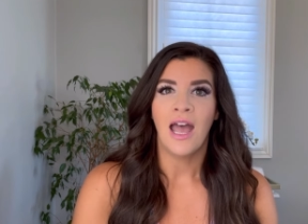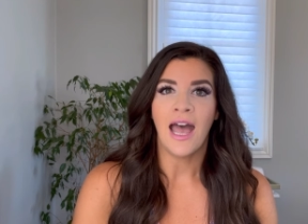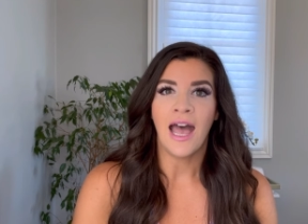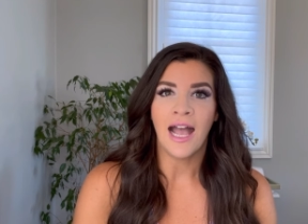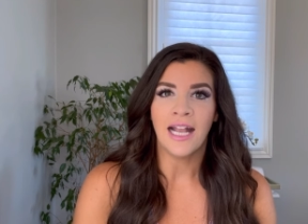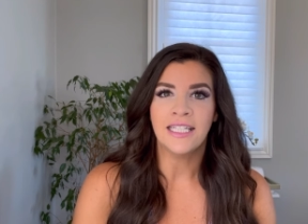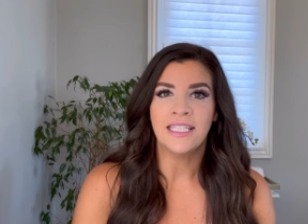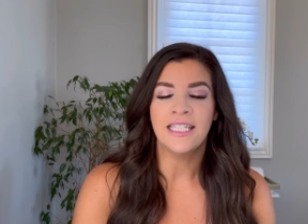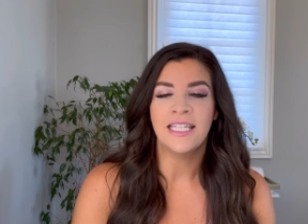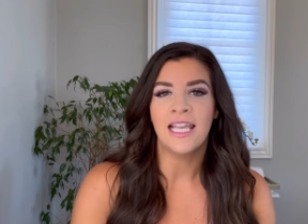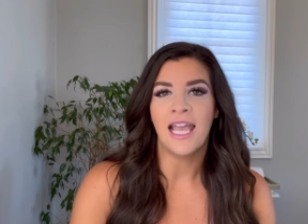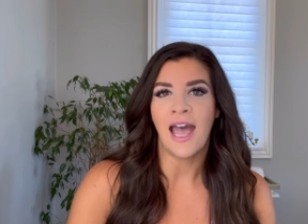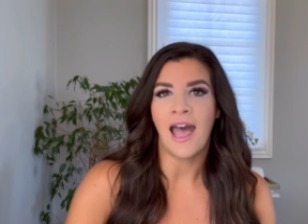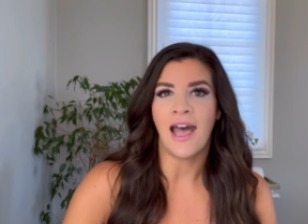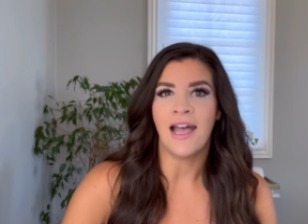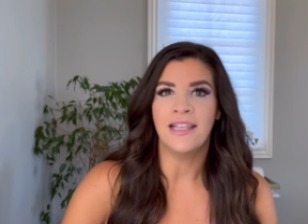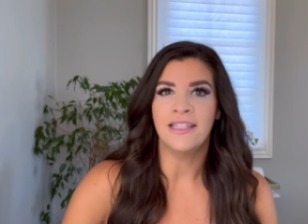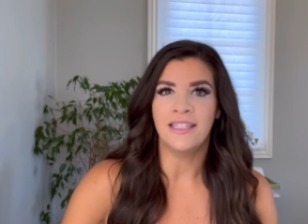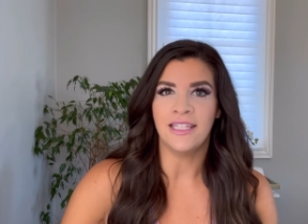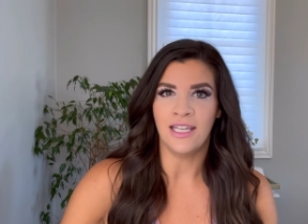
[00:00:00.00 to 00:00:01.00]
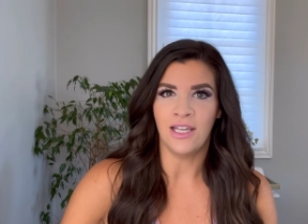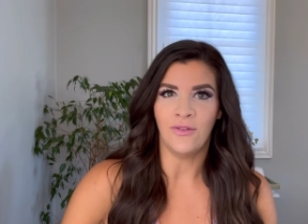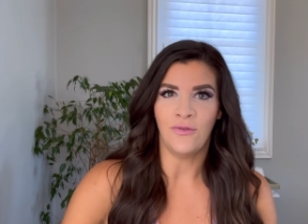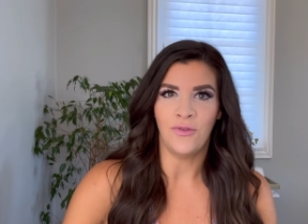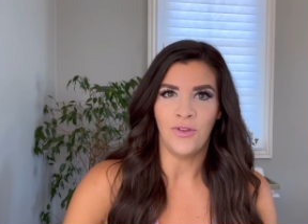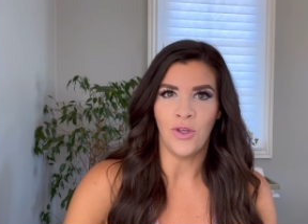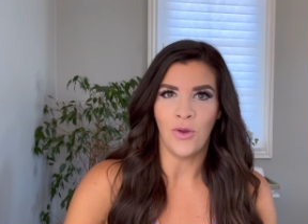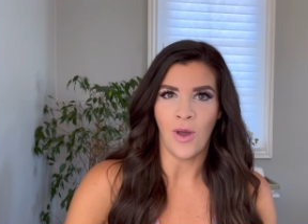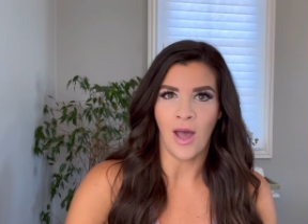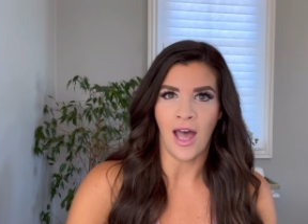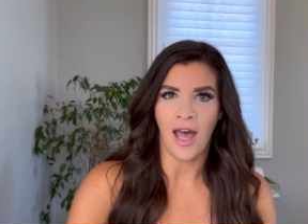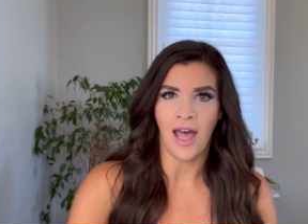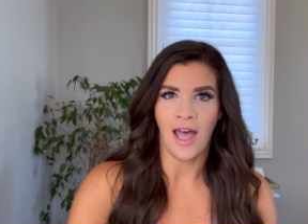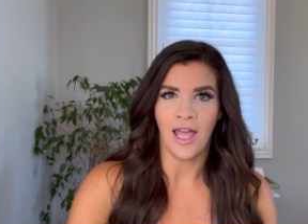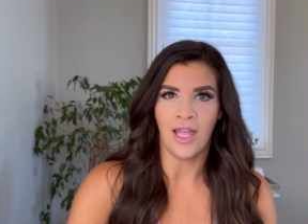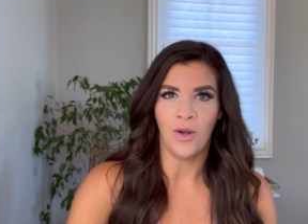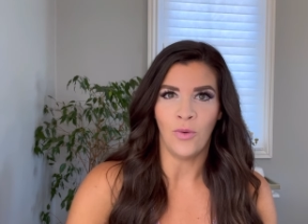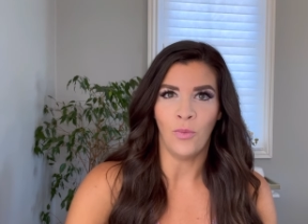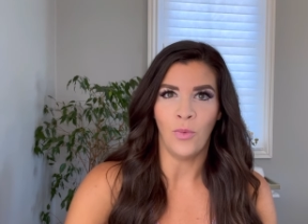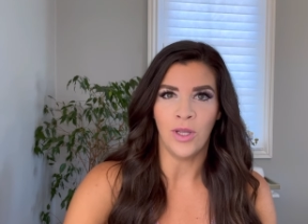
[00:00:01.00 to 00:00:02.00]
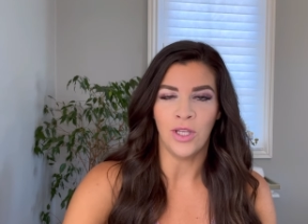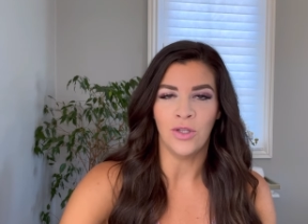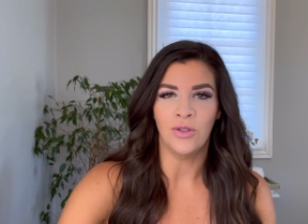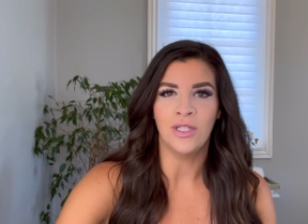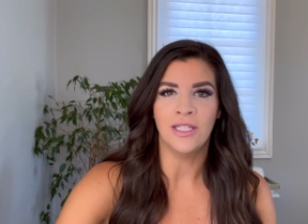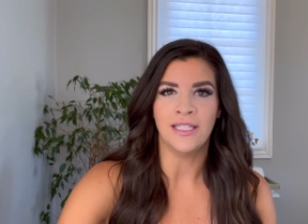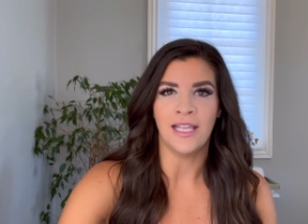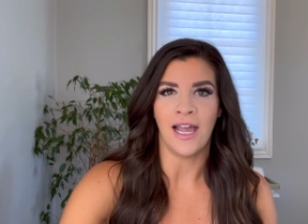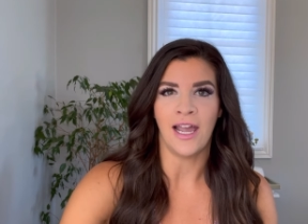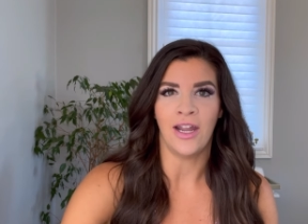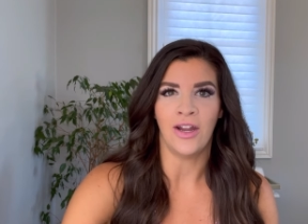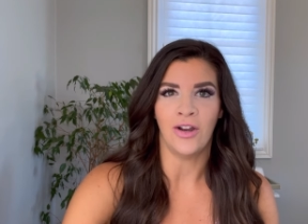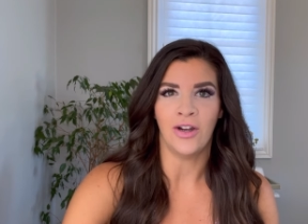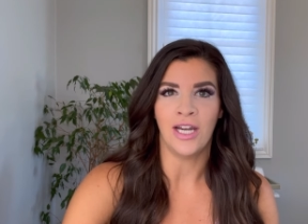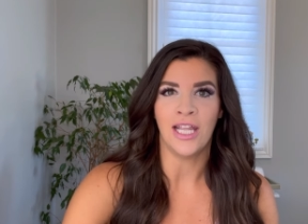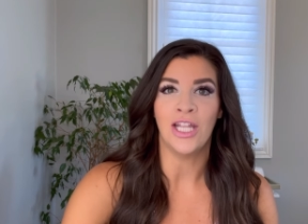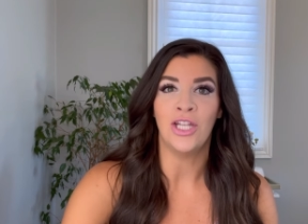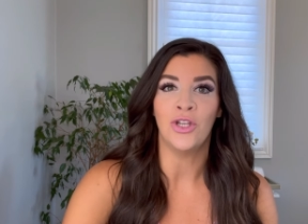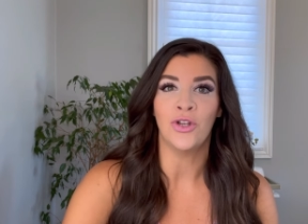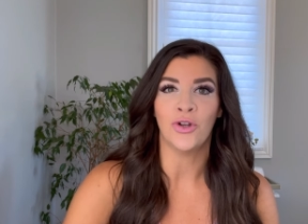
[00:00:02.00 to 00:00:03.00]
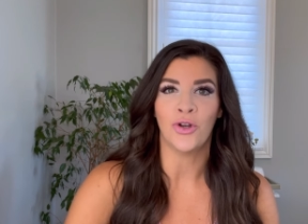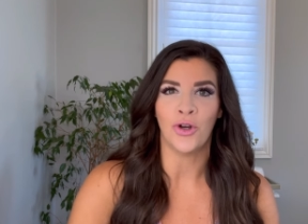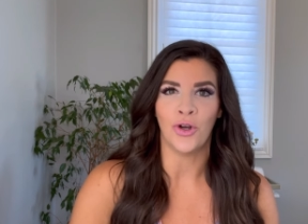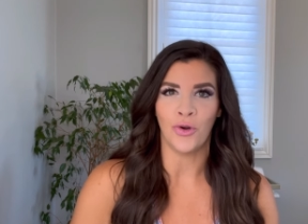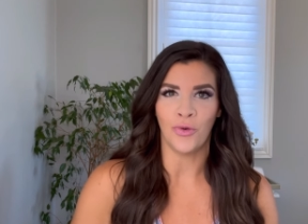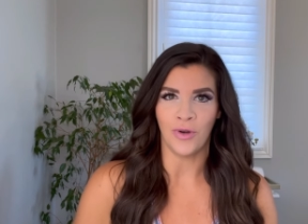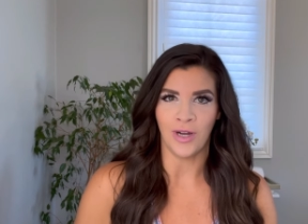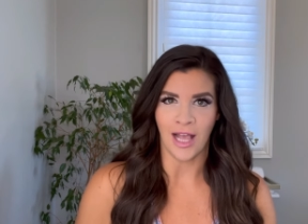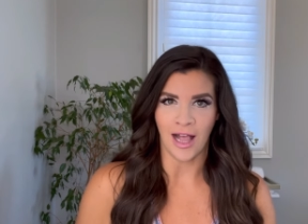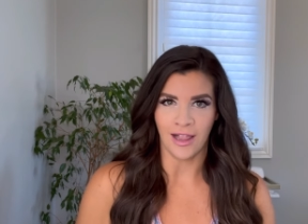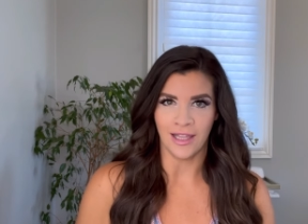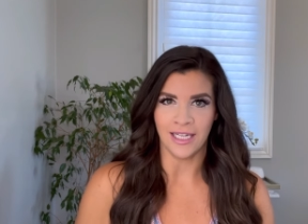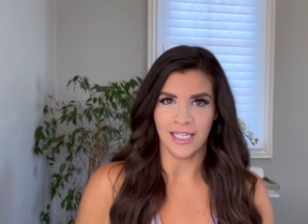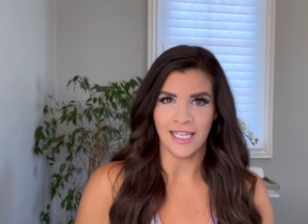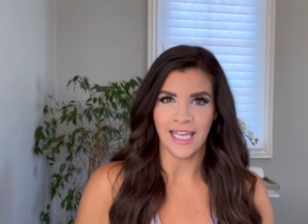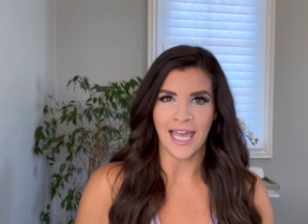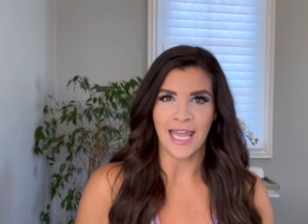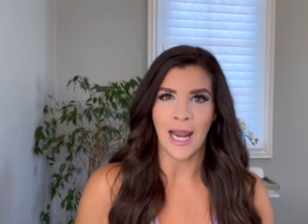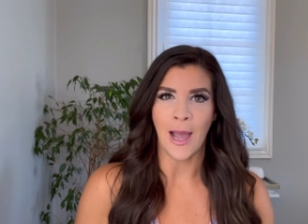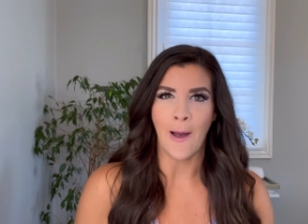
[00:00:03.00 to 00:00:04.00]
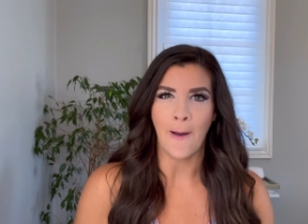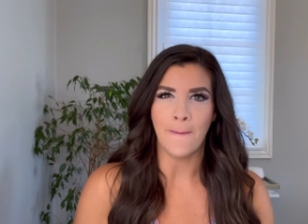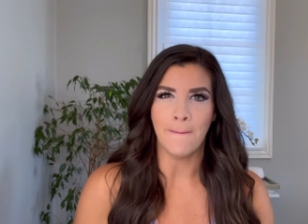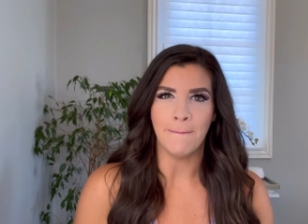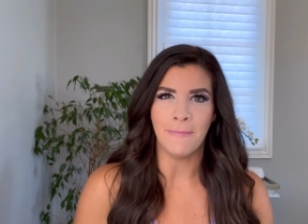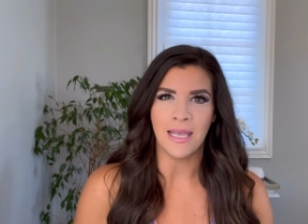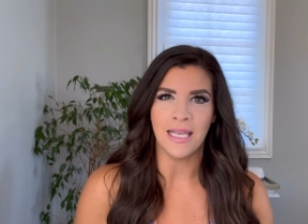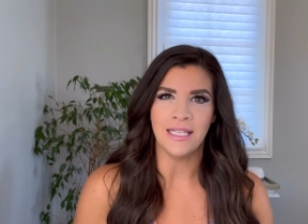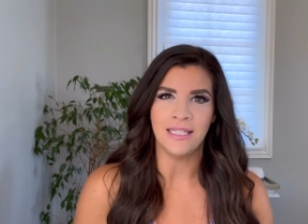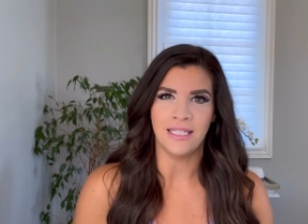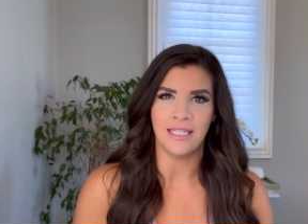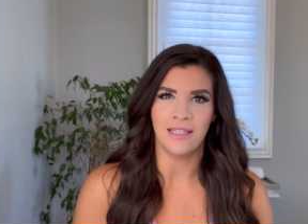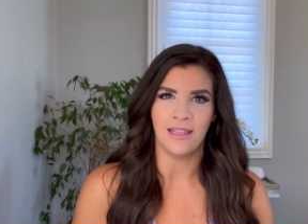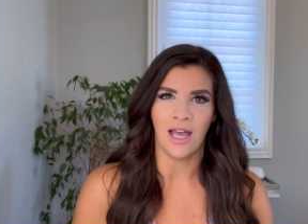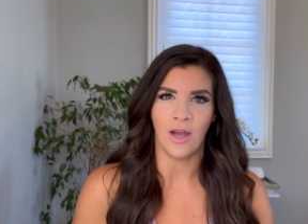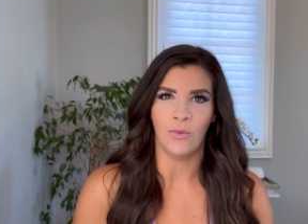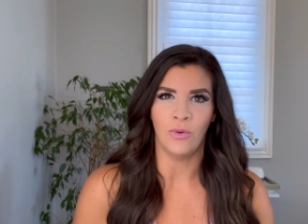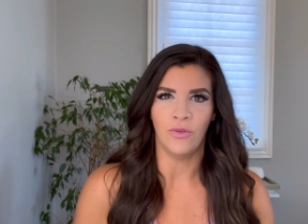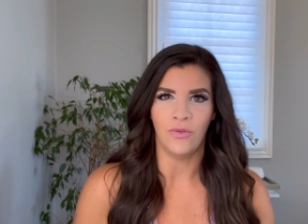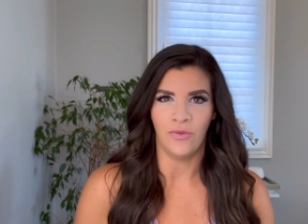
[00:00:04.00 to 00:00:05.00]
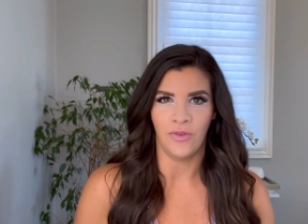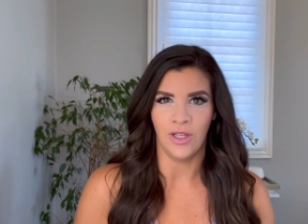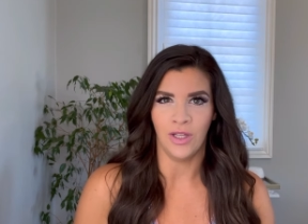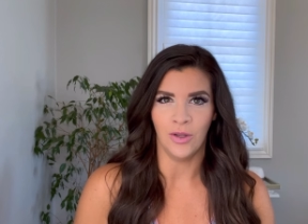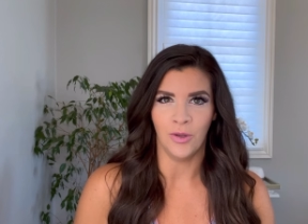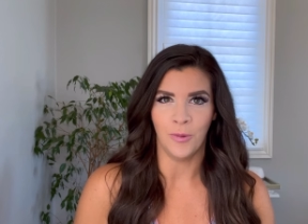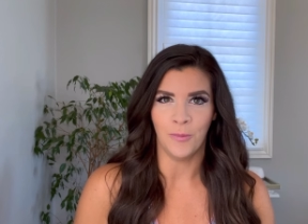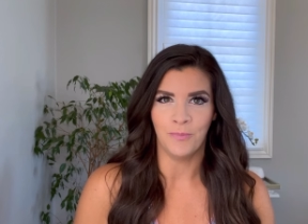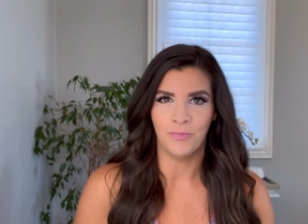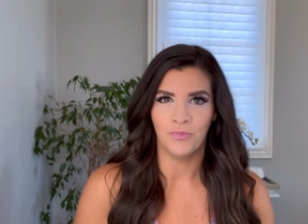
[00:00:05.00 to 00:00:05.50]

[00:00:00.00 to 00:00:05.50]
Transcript: acting as if you had what you desired in your current reality and how amazing that would feel.